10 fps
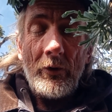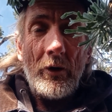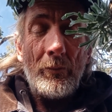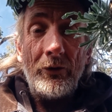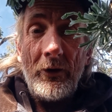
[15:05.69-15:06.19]
I
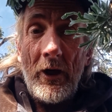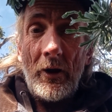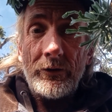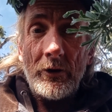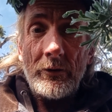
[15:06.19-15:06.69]
put that
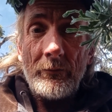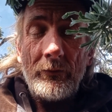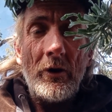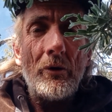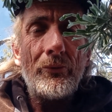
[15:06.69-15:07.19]
out there.
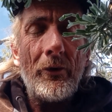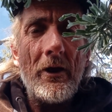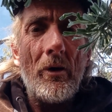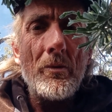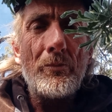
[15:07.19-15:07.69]
You know what I'm saying?
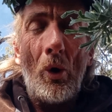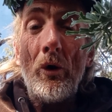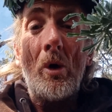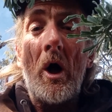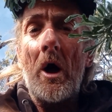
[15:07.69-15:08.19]
I'm totally
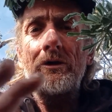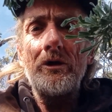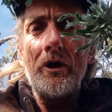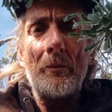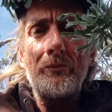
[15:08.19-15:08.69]
blocked,
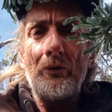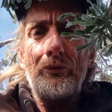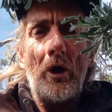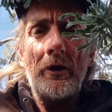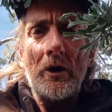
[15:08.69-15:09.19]
and I'm just
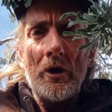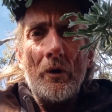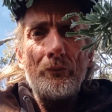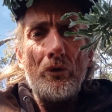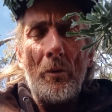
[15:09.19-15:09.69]
like,
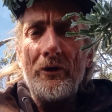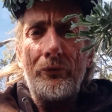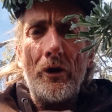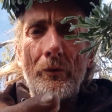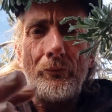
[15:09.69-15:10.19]
nobody's
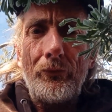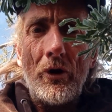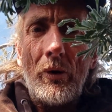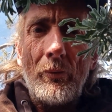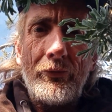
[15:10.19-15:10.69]
going
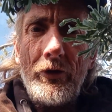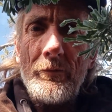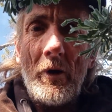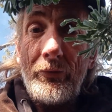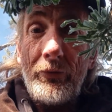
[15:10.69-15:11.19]
to, see
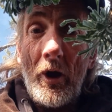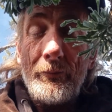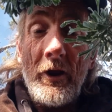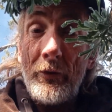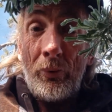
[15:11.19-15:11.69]
my stuff,
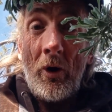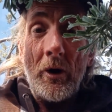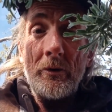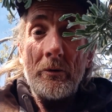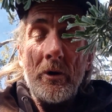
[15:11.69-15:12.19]
and that's fine.
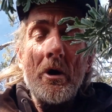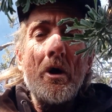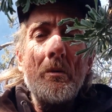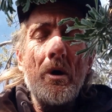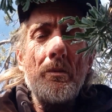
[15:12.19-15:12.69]

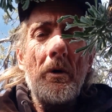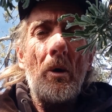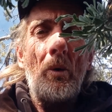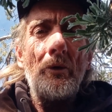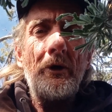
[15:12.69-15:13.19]
But I
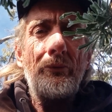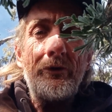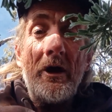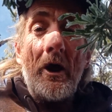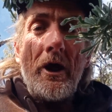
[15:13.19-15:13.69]
want that
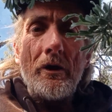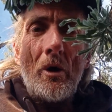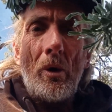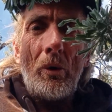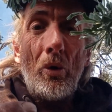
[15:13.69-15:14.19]
CIA to
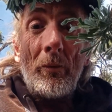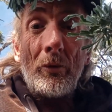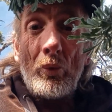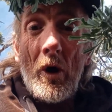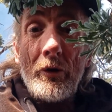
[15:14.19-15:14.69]
know, or whoever's
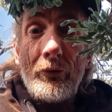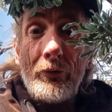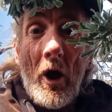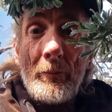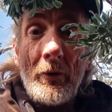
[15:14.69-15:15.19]
wanting to
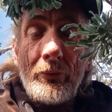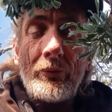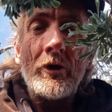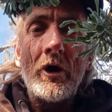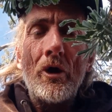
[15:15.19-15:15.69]
stop us,
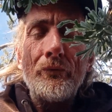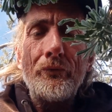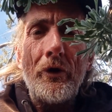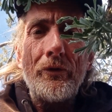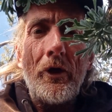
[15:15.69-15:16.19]

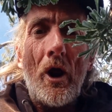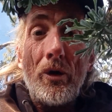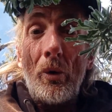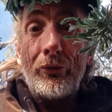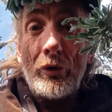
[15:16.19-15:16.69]
that I
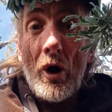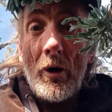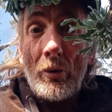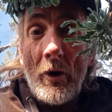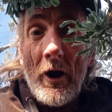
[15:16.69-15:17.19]
know it's
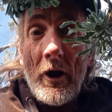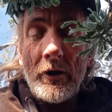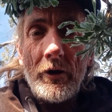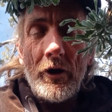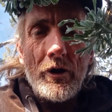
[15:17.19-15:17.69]
cracking,
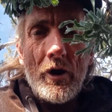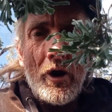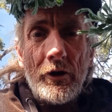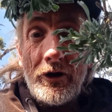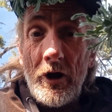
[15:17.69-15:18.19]
and they're not
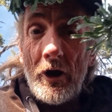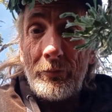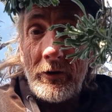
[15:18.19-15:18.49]
going to catch me.